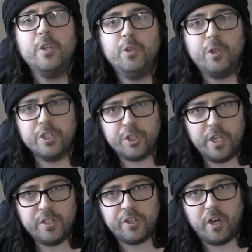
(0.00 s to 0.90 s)
you can
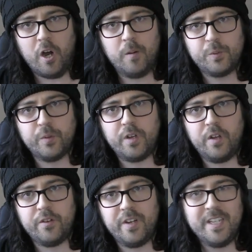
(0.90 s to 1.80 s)
change the arms with
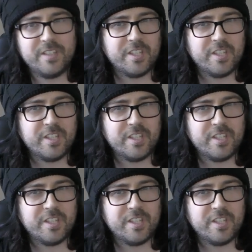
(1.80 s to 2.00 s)
other knights.